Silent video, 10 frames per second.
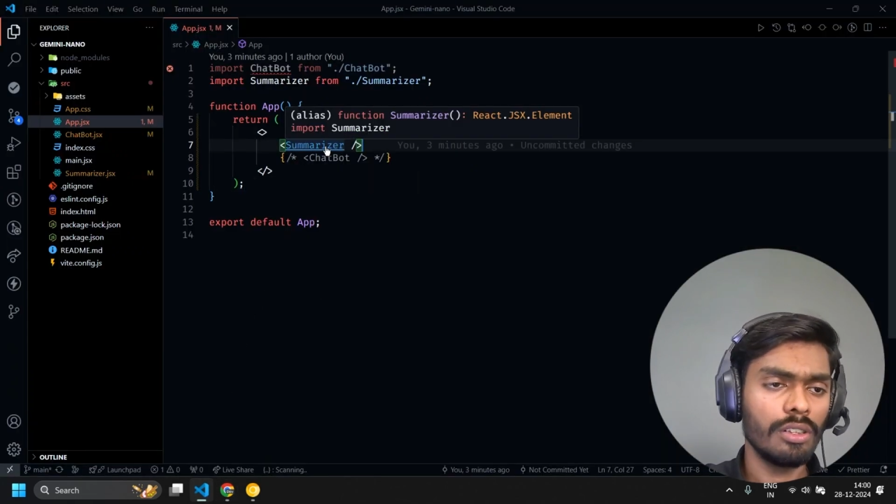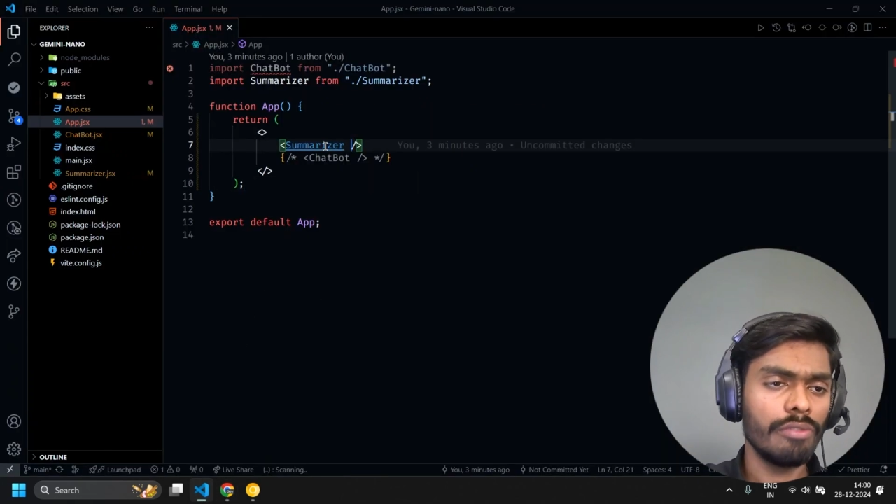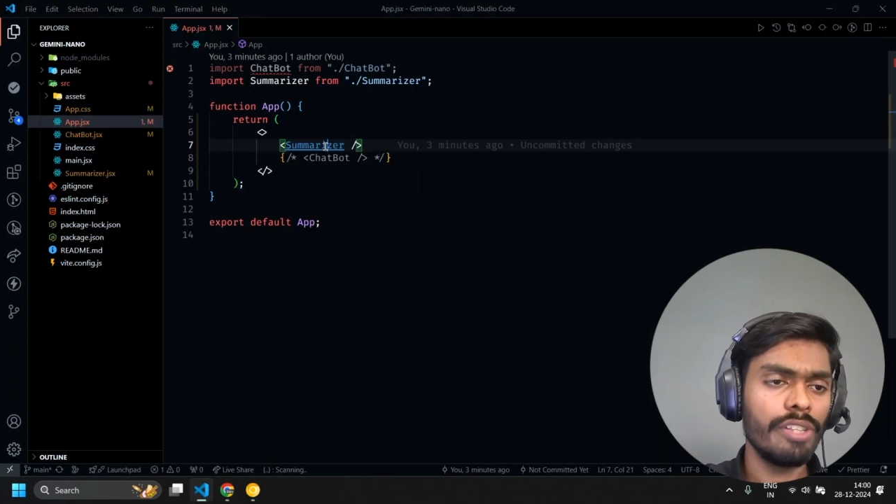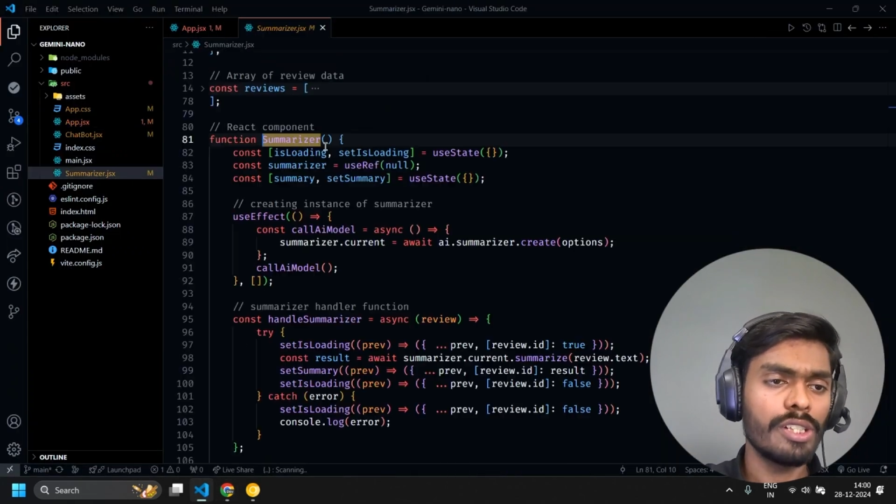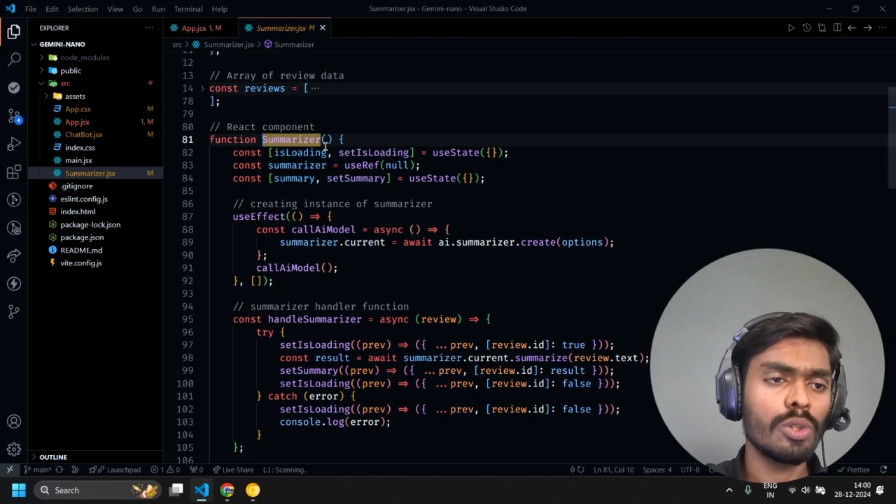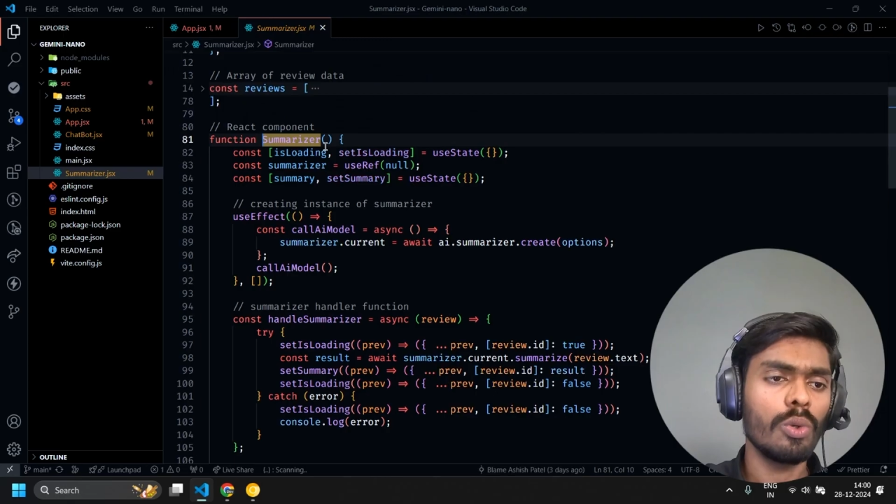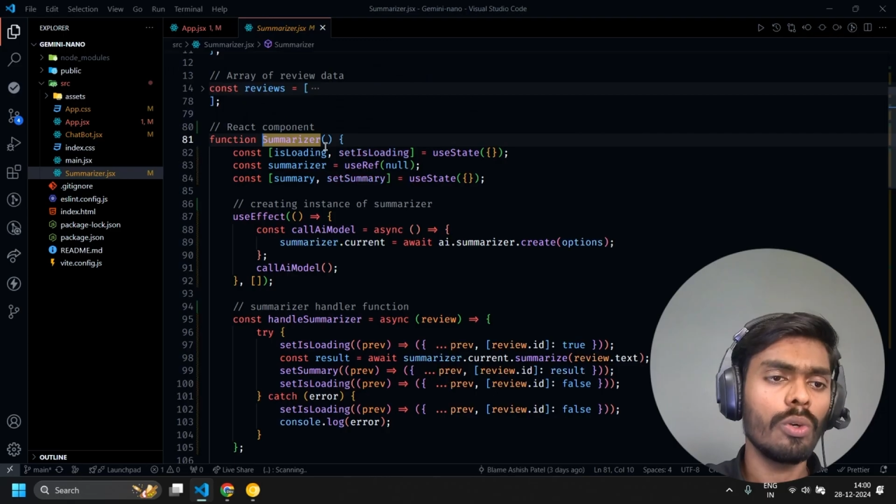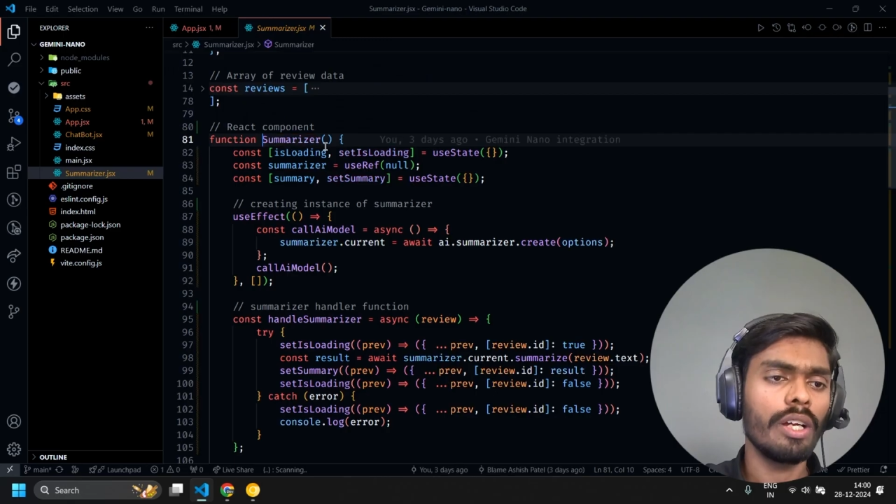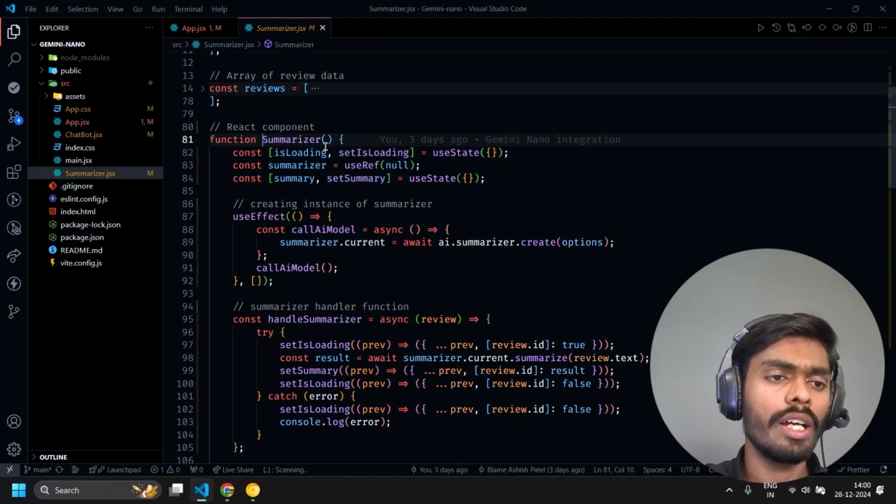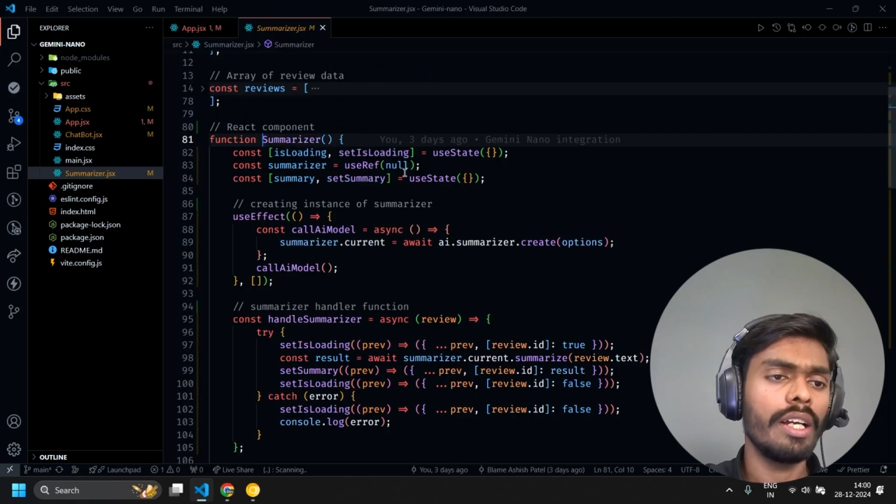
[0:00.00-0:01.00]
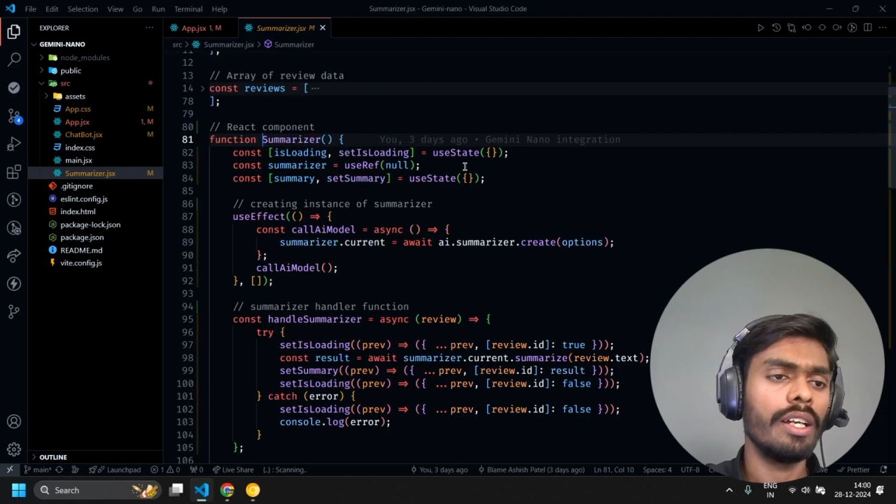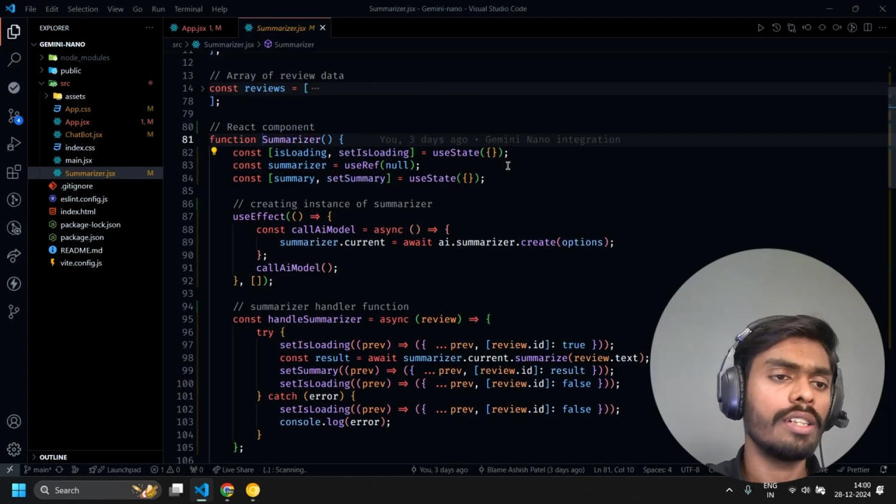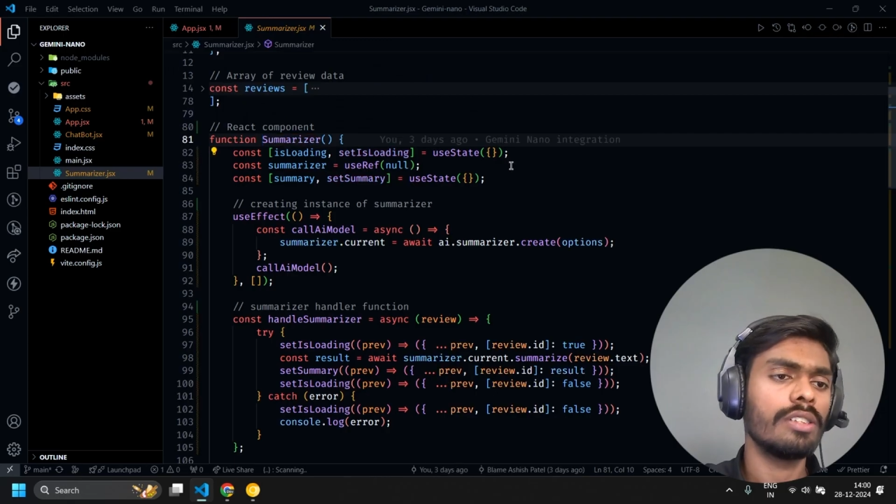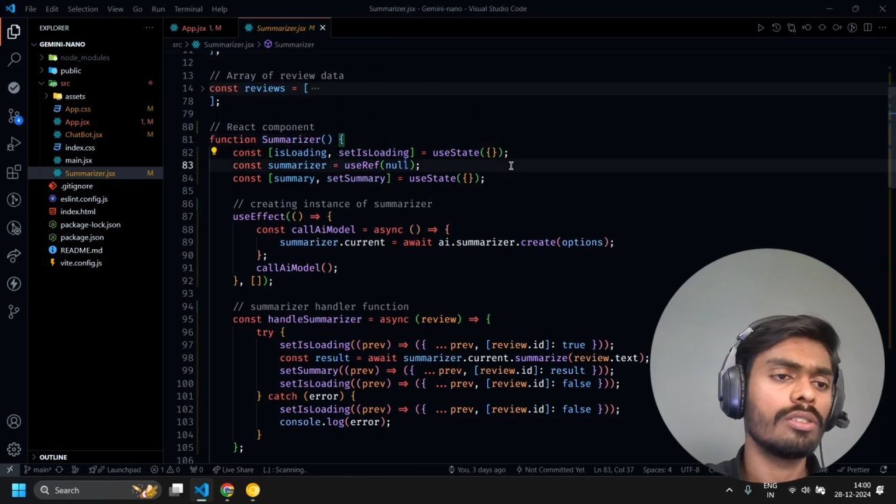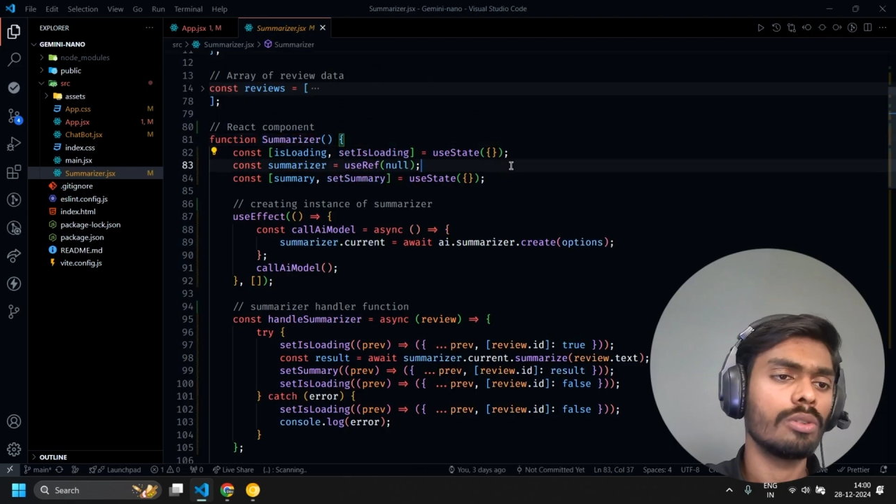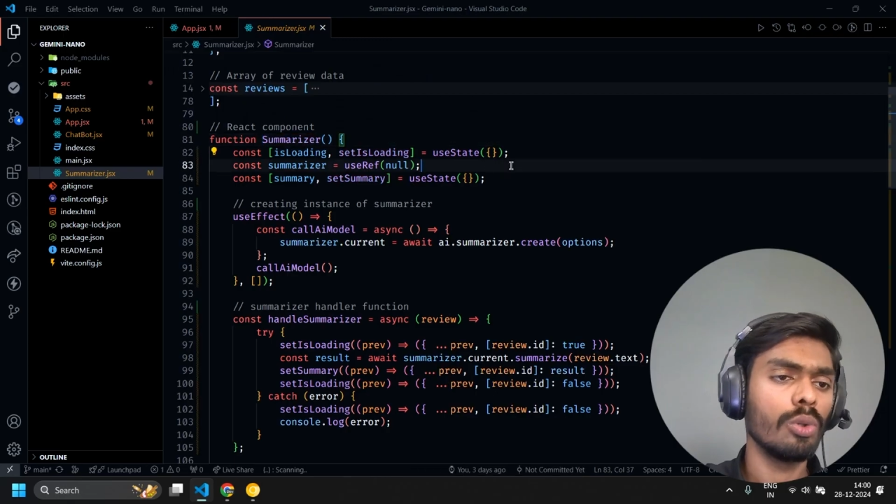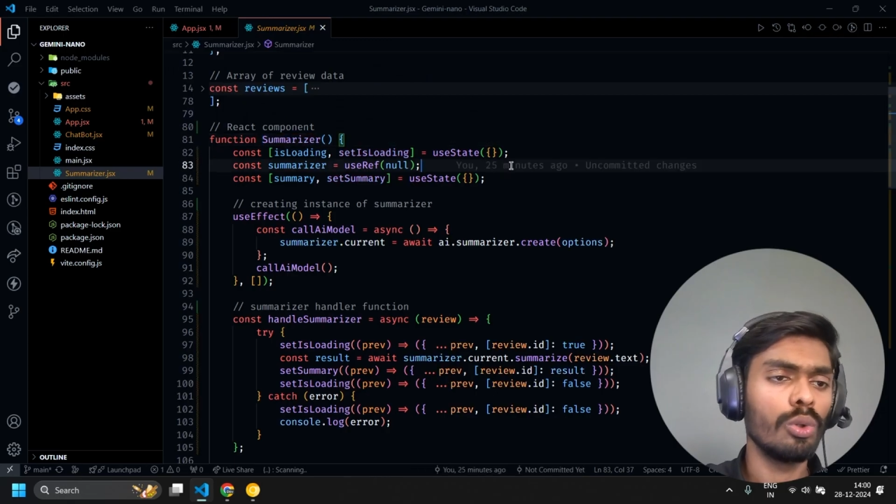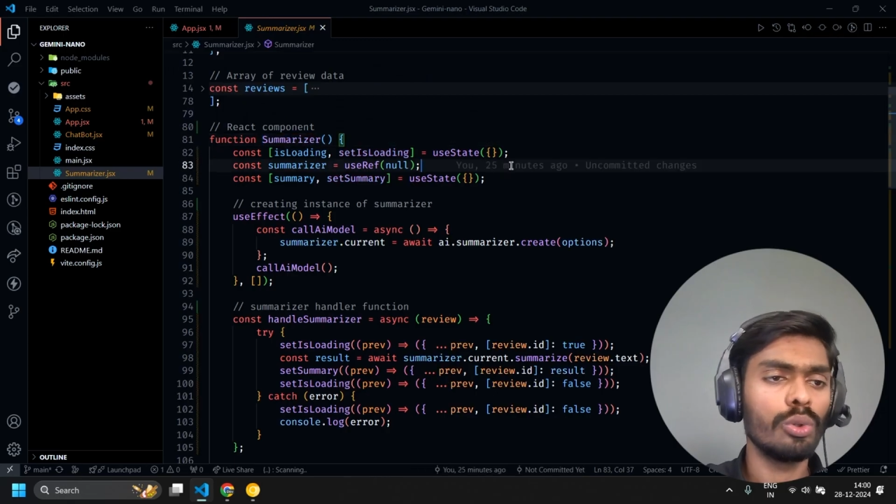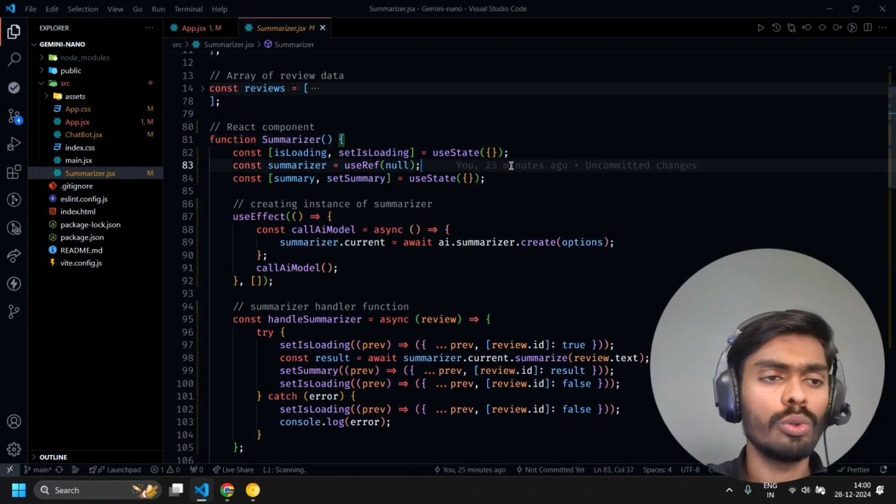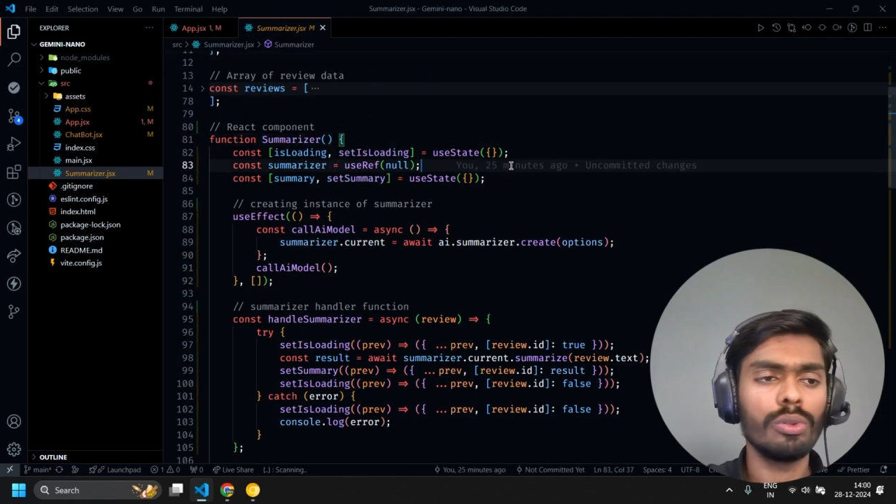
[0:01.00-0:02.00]
VS Code, and let's go
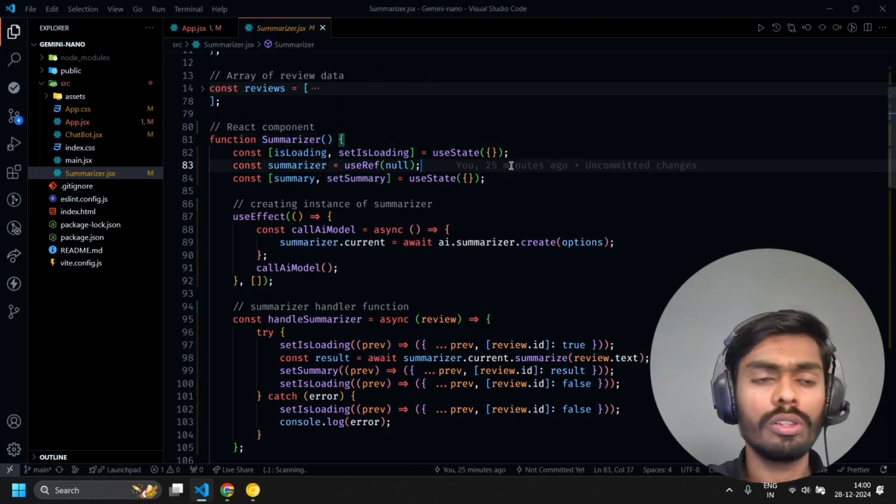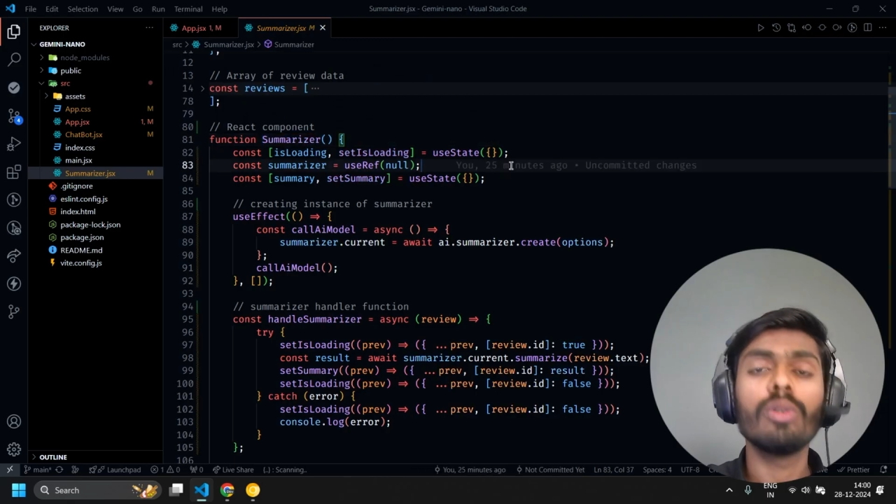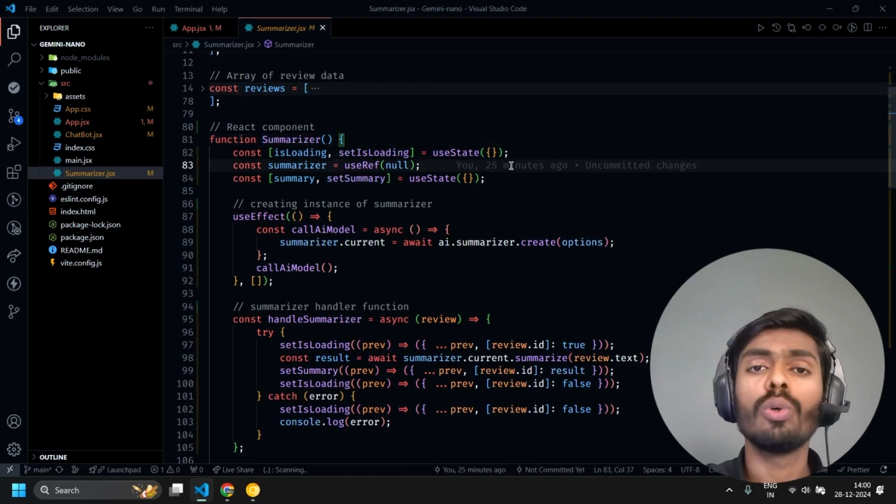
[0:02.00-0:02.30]
to